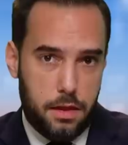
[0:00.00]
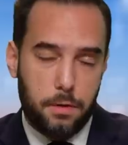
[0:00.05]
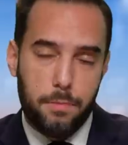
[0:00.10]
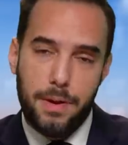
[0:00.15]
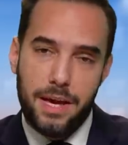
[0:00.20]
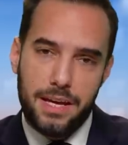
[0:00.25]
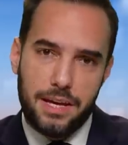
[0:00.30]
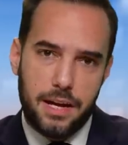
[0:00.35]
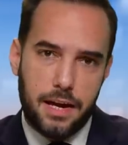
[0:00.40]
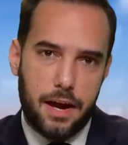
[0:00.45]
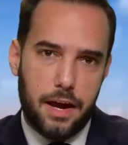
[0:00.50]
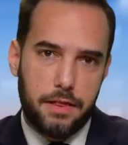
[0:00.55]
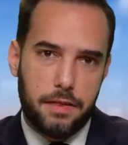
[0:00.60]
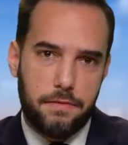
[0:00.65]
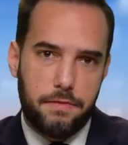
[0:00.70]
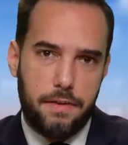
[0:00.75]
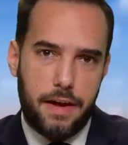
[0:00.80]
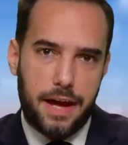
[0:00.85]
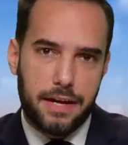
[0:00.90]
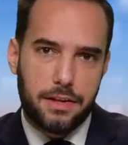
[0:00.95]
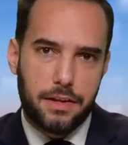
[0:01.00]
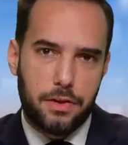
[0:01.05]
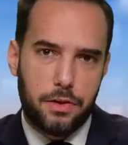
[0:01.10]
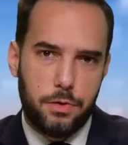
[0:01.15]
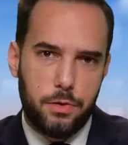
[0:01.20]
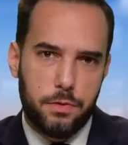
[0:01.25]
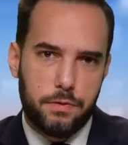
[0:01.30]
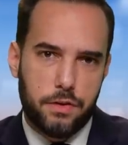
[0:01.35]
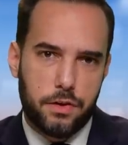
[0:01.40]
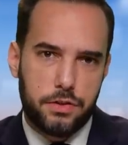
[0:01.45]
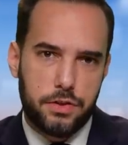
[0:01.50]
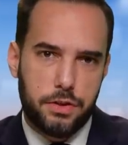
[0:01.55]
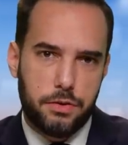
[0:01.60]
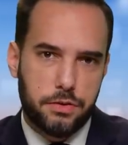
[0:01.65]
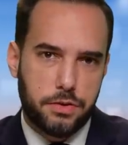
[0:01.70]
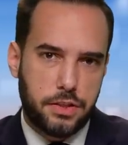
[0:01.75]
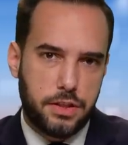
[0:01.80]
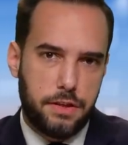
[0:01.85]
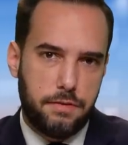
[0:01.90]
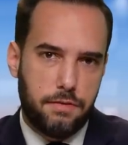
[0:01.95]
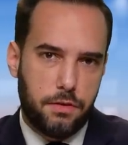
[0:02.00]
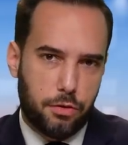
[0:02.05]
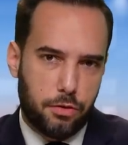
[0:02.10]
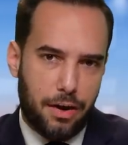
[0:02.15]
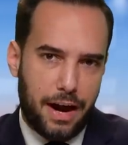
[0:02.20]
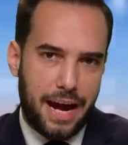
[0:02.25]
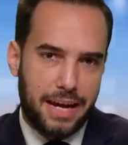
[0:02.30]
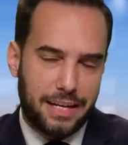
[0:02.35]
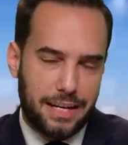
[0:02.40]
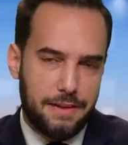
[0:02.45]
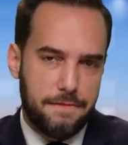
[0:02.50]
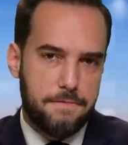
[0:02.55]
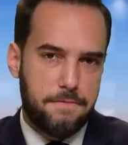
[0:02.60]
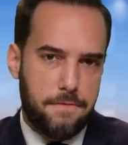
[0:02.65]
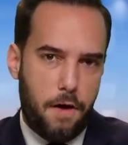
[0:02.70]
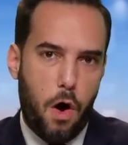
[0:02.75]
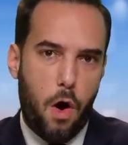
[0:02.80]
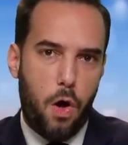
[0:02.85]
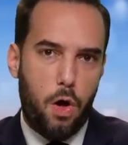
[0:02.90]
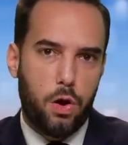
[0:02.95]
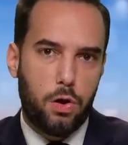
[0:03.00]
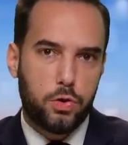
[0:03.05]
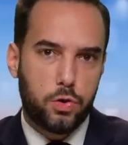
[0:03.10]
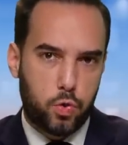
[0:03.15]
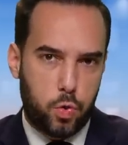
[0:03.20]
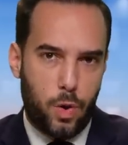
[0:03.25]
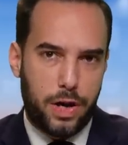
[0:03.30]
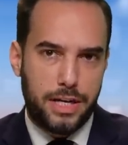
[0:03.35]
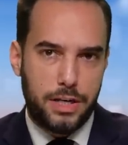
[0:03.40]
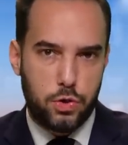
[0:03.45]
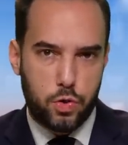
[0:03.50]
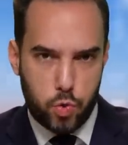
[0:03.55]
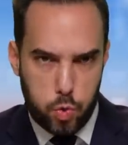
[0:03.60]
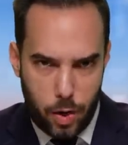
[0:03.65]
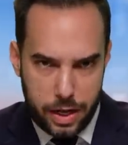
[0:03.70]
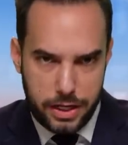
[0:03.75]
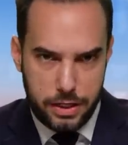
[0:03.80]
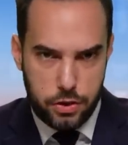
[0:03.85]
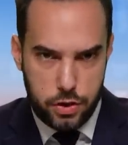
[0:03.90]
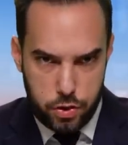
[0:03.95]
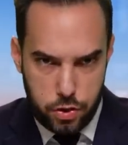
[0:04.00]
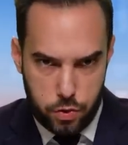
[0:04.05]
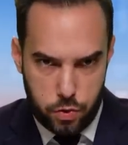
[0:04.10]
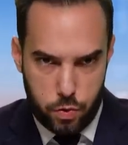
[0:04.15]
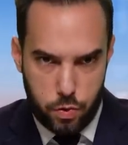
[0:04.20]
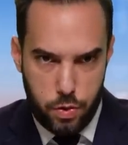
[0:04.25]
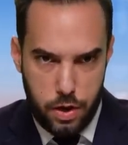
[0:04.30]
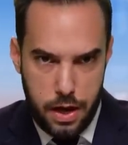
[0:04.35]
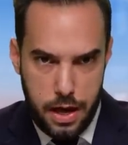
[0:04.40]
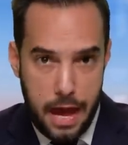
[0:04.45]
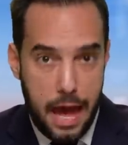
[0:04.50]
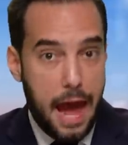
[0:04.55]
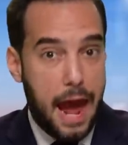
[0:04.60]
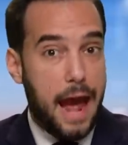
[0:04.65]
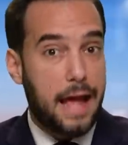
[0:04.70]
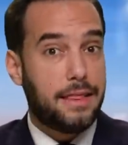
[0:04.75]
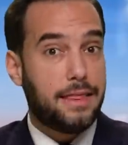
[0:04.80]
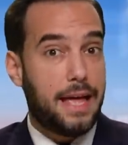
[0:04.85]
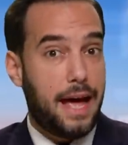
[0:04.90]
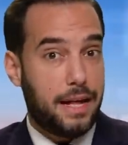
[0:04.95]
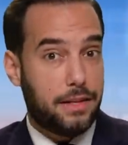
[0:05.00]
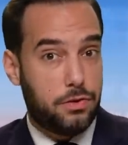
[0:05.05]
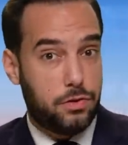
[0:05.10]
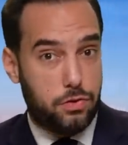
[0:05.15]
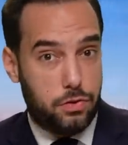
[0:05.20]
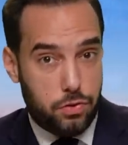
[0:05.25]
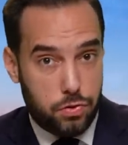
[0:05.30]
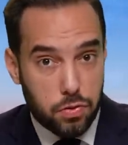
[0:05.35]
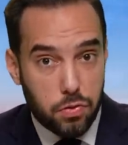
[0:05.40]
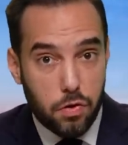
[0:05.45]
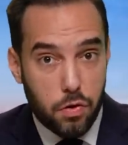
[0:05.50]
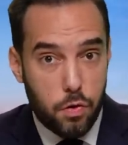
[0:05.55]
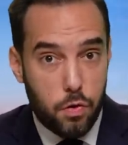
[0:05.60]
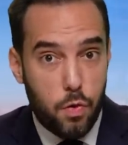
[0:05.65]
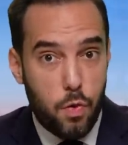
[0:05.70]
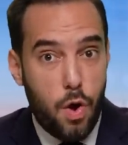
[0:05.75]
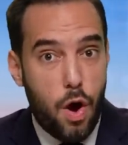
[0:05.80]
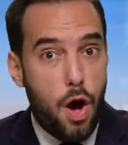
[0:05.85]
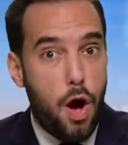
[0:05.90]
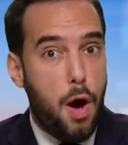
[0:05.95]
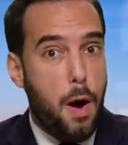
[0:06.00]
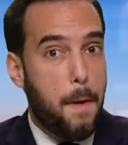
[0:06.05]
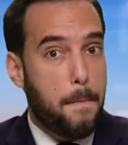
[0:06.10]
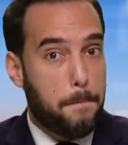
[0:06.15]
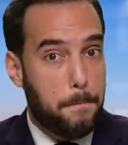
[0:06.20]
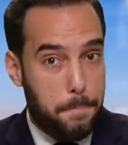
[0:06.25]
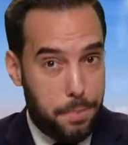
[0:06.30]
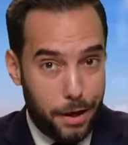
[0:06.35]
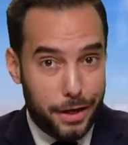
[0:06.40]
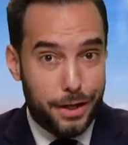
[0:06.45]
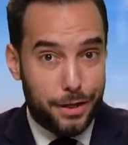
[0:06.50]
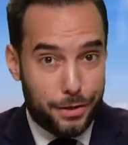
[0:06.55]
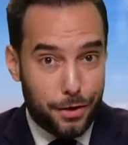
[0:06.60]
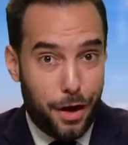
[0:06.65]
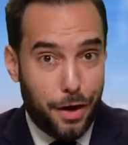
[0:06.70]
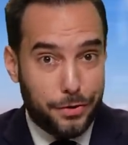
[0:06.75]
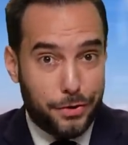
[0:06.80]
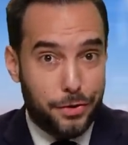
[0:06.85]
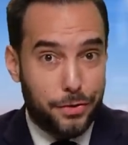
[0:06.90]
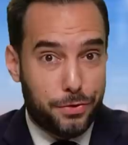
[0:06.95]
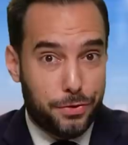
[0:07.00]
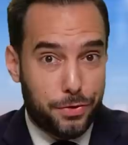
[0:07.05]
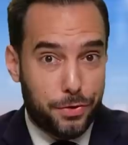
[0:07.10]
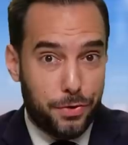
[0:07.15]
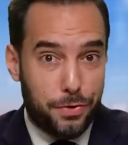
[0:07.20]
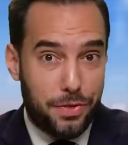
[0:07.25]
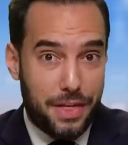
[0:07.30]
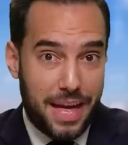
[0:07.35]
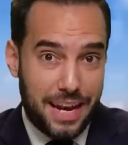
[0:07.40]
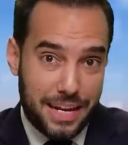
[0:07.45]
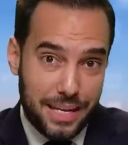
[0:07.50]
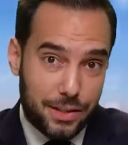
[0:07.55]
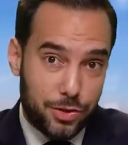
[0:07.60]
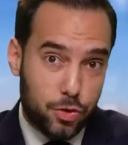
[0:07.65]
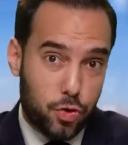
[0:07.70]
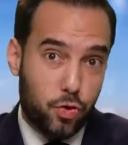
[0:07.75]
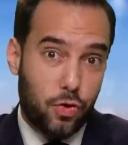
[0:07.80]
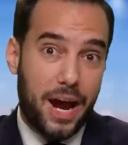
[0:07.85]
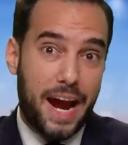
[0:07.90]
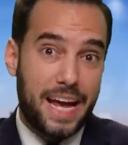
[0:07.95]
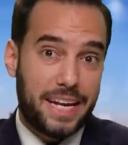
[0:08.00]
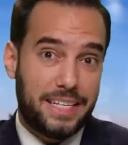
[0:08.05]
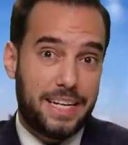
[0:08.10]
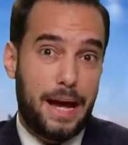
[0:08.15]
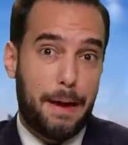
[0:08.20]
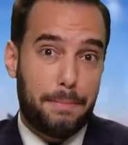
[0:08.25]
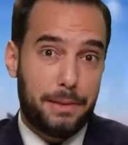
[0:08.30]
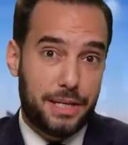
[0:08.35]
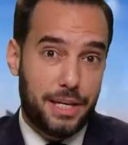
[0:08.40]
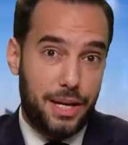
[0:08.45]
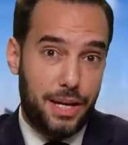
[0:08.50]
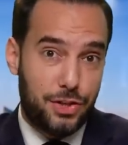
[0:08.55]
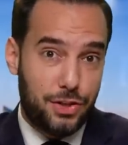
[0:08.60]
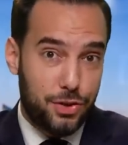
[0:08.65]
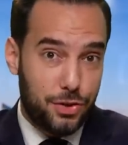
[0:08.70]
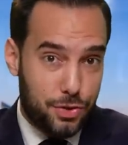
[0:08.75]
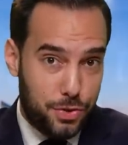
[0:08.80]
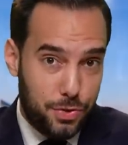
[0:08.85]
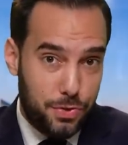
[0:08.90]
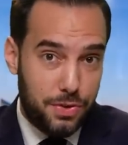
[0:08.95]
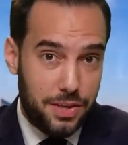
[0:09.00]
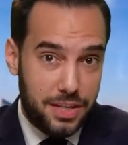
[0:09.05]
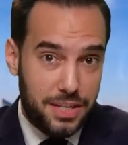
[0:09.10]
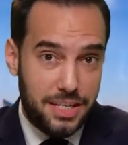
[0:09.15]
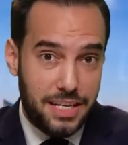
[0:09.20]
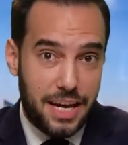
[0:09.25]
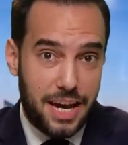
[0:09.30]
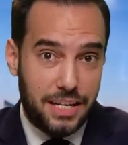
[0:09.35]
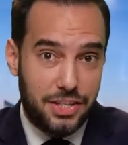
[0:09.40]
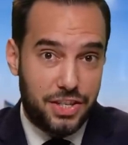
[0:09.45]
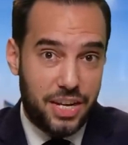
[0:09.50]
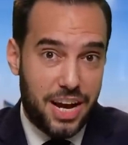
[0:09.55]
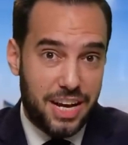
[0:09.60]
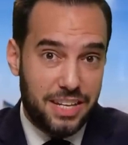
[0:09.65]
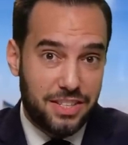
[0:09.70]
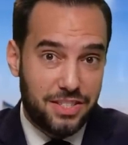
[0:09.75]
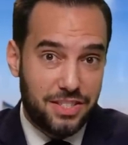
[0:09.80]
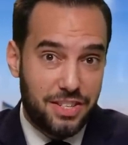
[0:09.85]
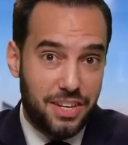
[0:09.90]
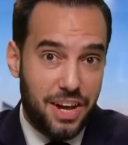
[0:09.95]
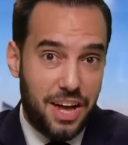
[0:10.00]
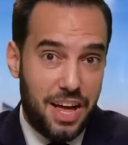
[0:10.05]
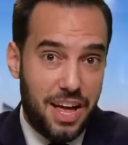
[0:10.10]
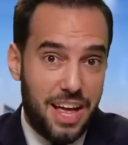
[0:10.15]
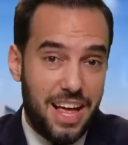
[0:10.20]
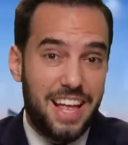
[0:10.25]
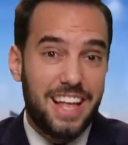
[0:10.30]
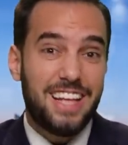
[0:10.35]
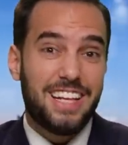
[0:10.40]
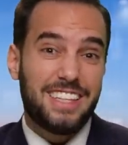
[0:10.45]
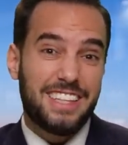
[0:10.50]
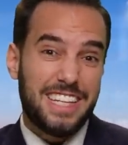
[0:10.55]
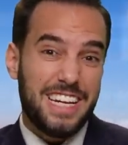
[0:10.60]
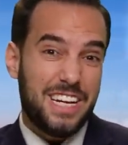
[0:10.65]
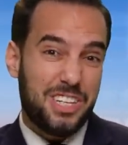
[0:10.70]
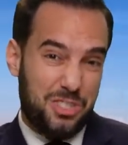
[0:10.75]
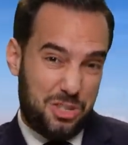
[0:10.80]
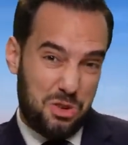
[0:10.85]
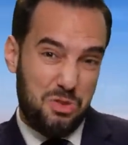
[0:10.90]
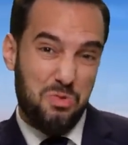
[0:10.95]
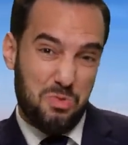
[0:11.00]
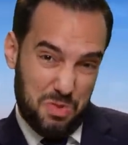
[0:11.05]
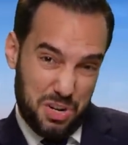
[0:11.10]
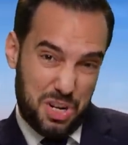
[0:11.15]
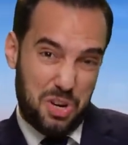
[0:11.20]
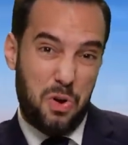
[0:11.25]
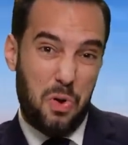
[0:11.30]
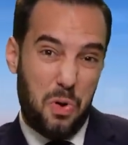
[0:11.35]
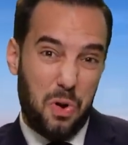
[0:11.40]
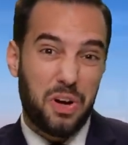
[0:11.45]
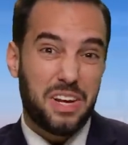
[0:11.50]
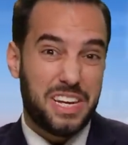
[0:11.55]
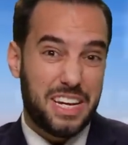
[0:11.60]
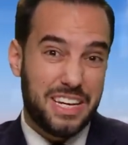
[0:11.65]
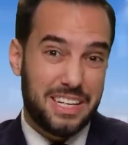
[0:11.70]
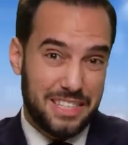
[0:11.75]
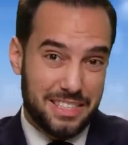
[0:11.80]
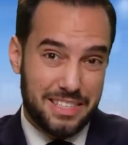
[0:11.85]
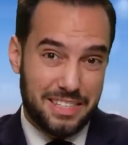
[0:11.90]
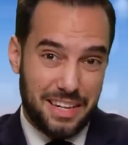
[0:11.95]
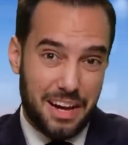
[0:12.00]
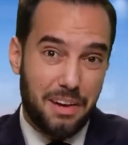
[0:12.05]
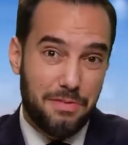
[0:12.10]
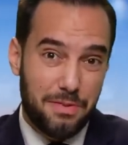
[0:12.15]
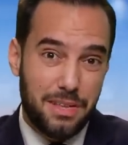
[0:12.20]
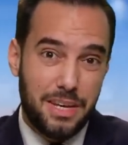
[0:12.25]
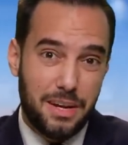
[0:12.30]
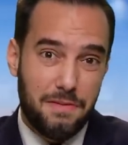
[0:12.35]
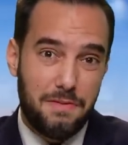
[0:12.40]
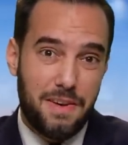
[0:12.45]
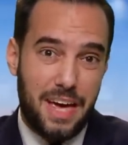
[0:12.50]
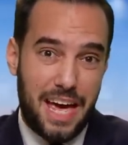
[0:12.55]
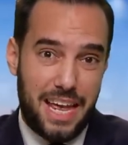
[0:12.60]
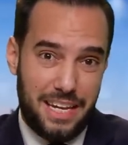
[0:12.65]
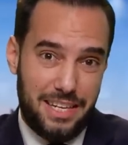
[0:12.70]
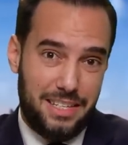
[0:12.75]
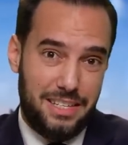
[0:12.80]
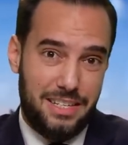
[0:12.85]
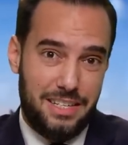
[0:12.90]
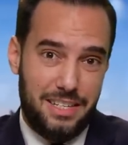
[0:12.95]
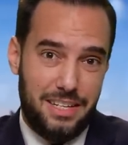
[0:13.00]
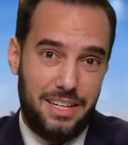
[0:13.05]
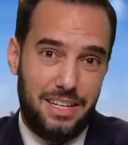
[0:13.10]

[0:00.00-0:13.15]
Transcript: They're banking on the fact that the university received the grant in fall 2022. And that's true, but it's also true that its grant application to the DHS linked to recordings of the event.